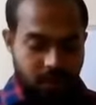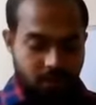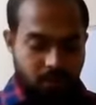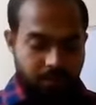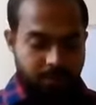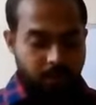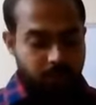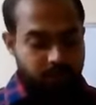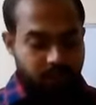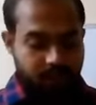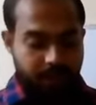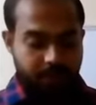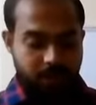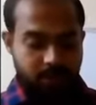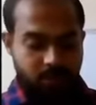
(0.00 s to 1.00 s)
Your
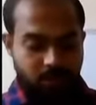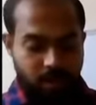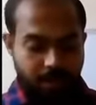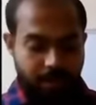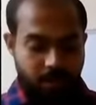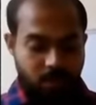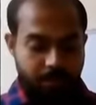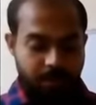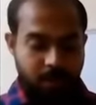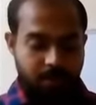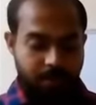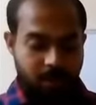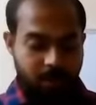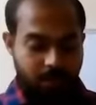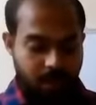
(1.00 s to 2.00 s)
Future Depends on
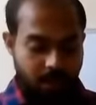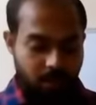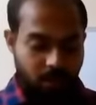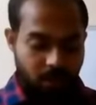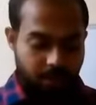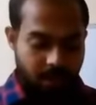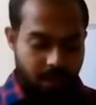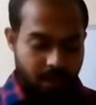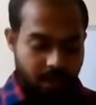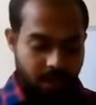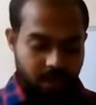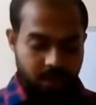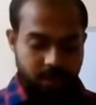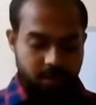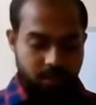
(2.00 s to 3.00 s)
Agronomy, written by Norman,
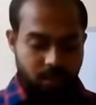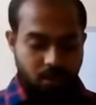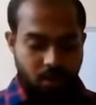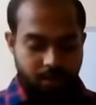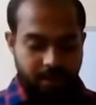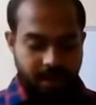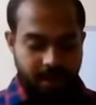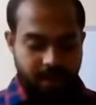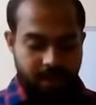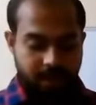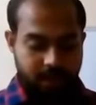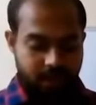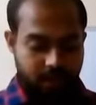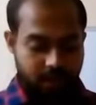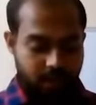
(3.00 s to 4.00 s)
and History of
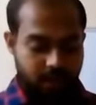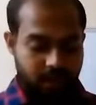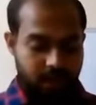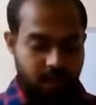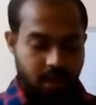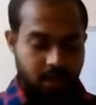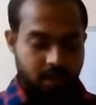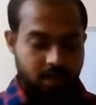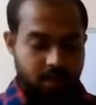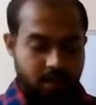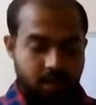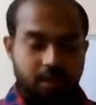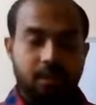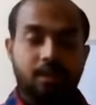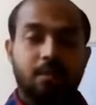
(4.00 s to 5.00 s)
Agriculture in India,
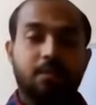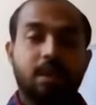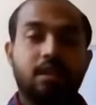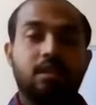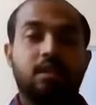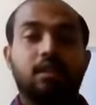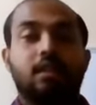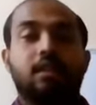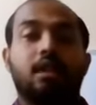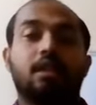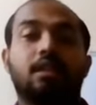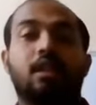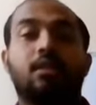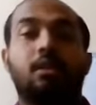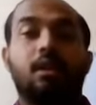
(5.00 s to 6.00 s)
written by
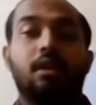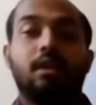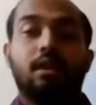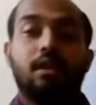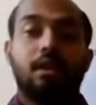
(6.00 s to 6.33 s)
Dandhawa.